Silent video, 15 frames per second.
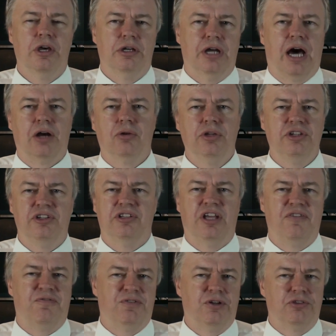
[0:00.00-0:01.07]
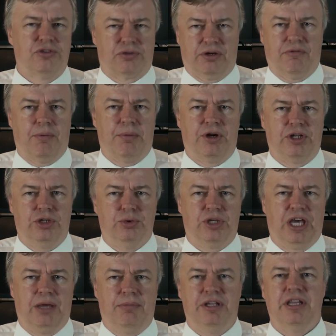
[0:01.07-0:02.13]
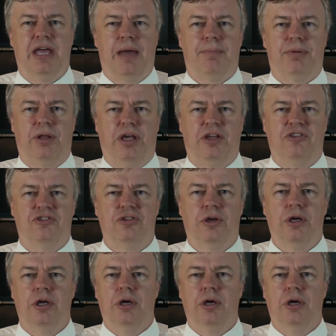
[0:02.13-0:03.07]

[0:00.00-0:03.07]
Not only did they filter everybody who came in that place,